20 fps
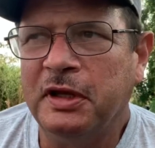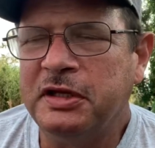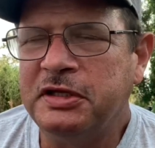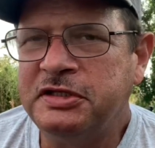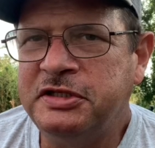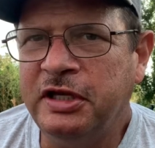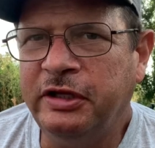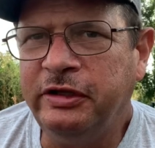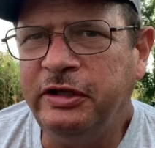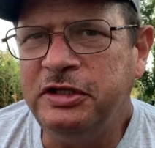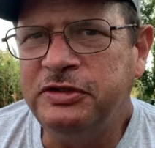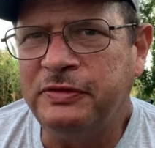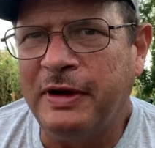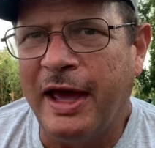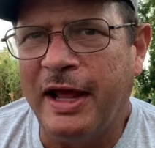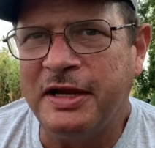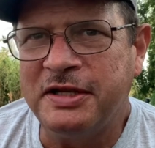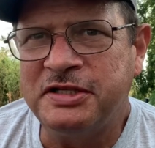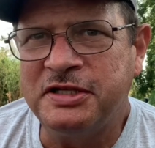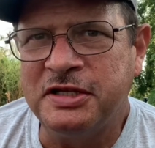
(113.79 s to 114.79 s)
Tillage
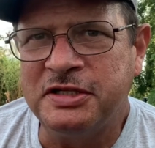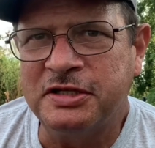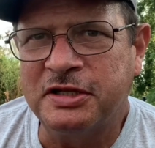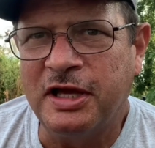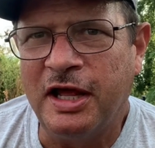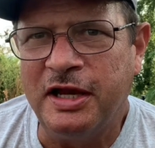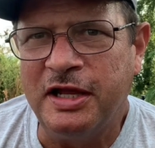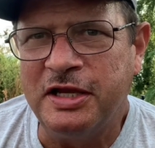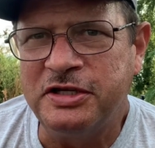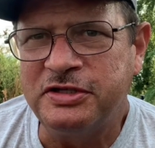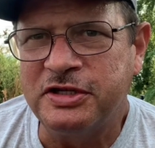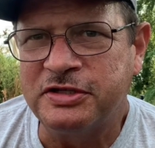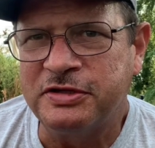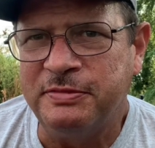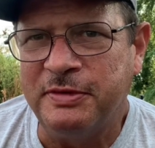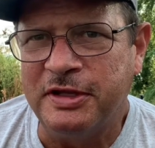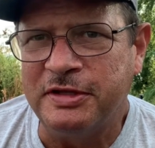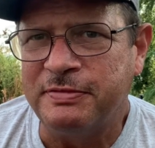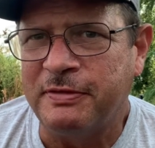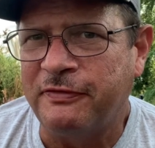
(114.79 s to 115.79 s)
radishes are kind of interesting
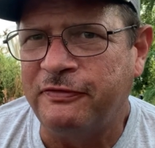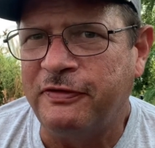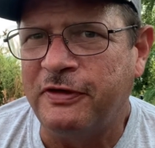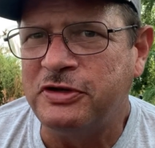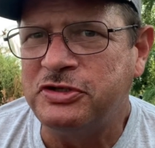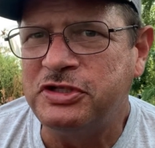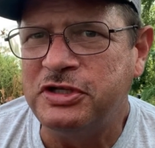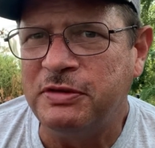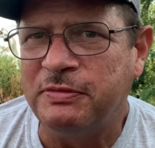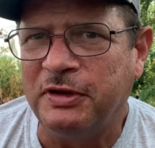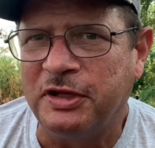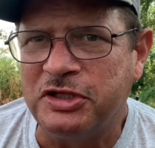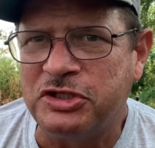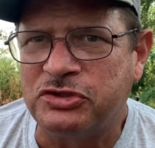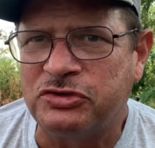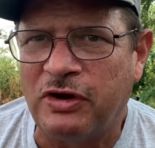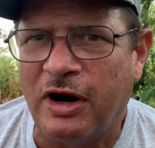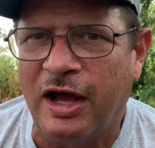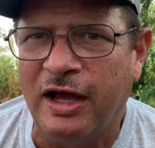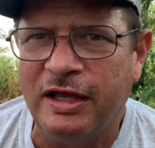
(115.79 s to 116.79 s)
to me. It's my first year really
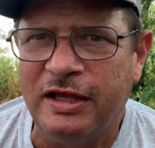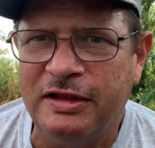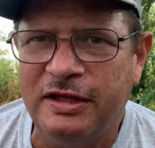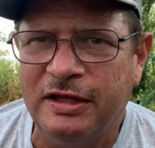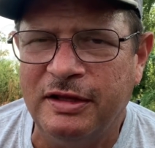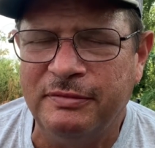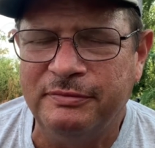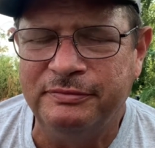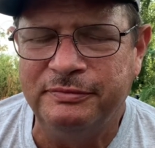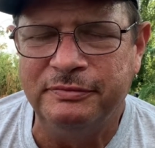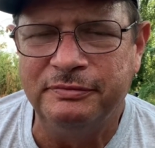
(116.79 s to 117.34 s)
trying them.